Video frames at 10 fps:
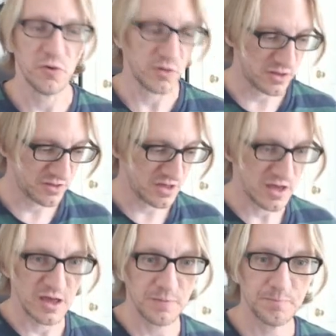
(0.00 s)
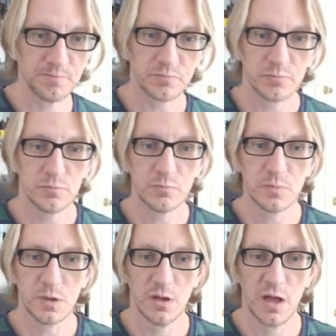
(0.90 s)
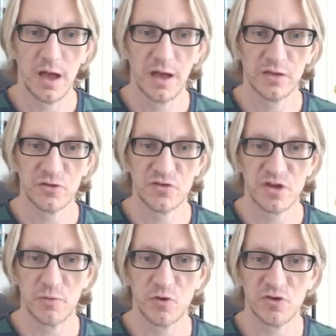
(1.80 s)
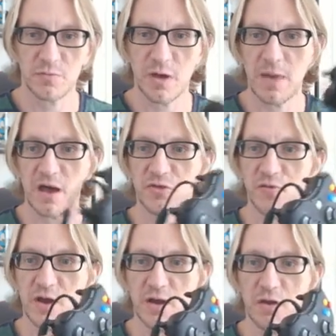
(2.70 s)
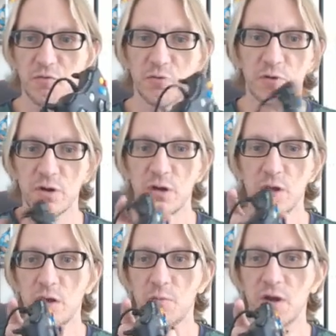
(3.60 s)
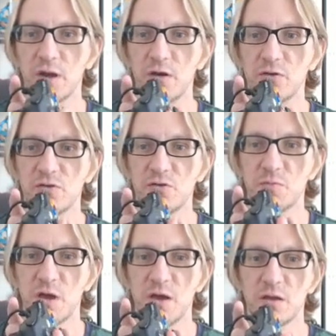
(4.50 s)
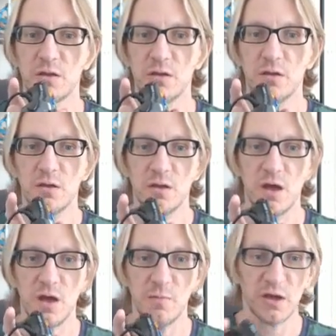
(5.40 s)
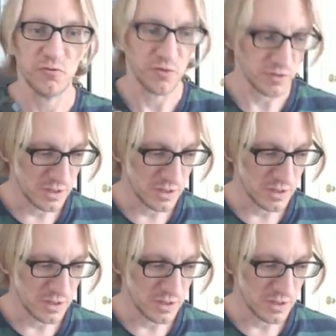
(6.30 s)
it. Say, you can see I'm using my mouse right now for it, but I can also use my controller.